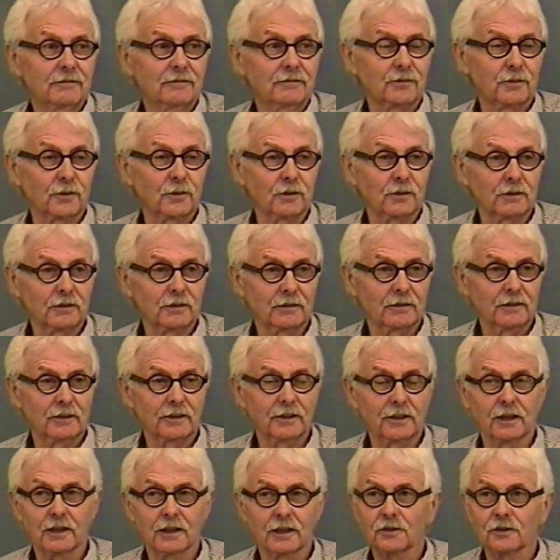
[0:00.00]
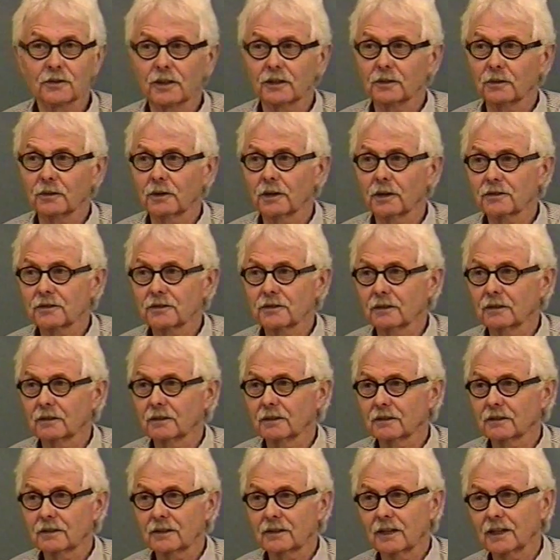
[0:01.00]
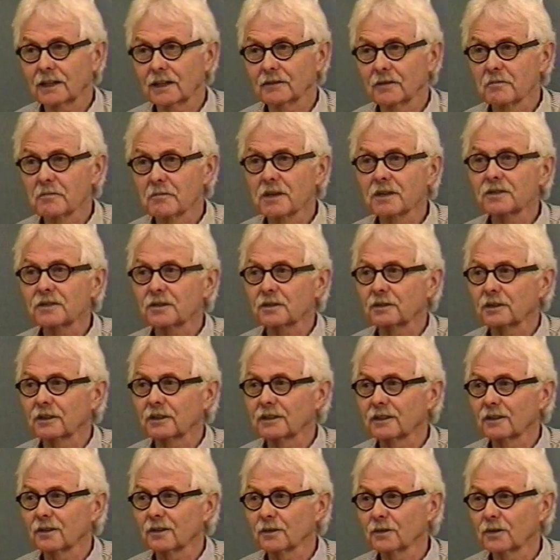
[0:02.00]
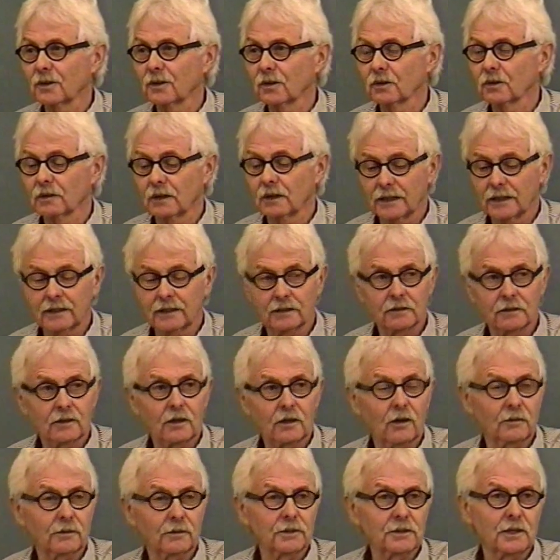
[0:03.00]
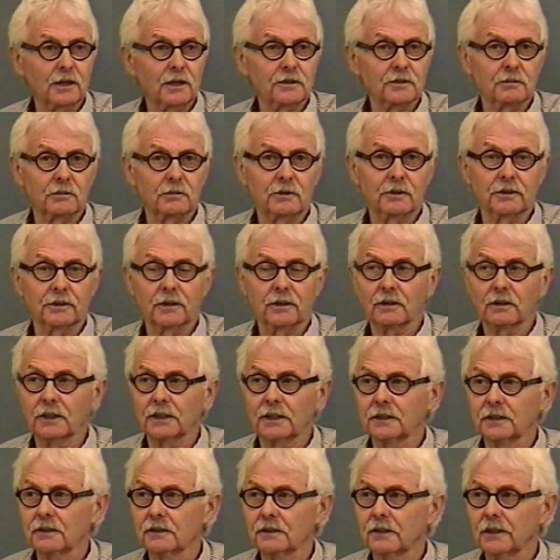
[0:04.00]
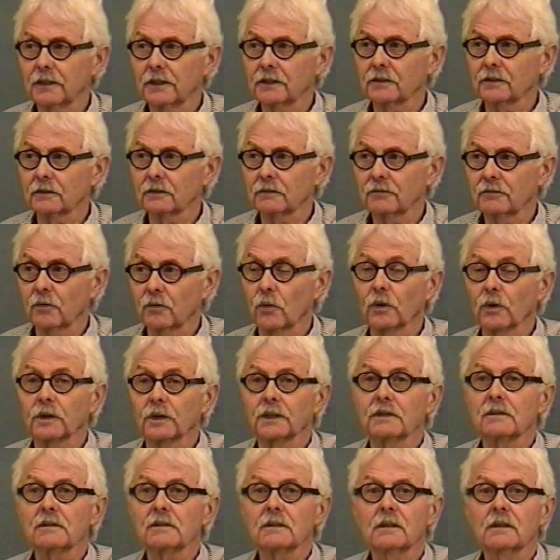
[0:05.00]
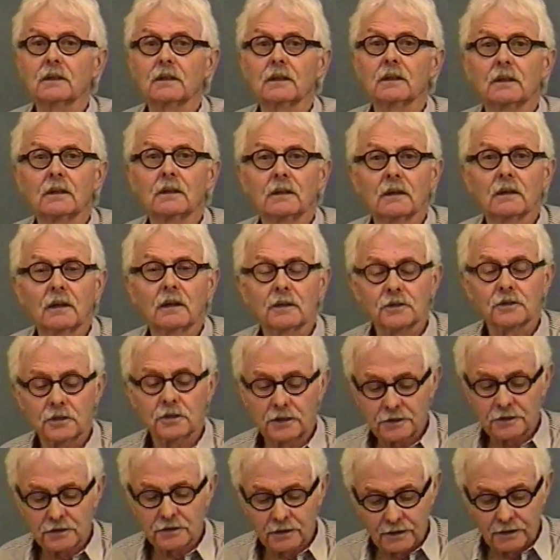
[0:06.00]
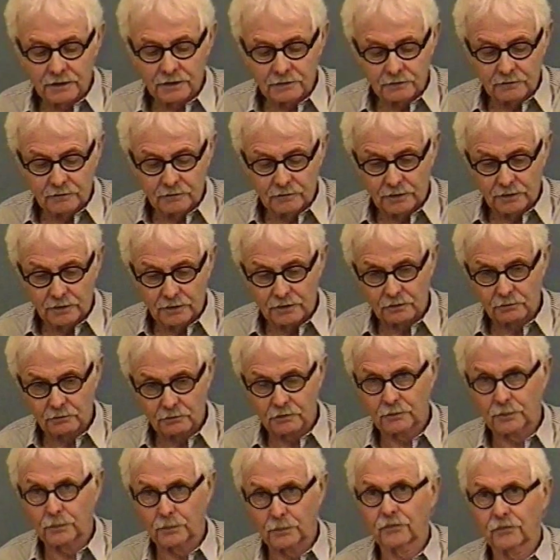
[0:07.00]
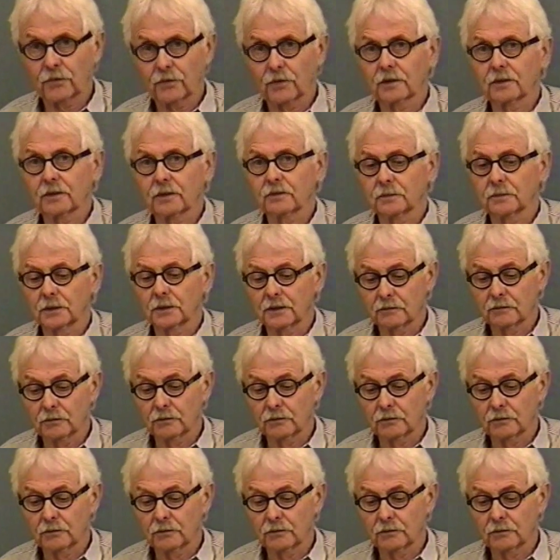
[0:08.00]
for the younger generation, is kind of a mystery. They don't know. I had a conversation with a young lady today in her 40s, and she said, because it was referring to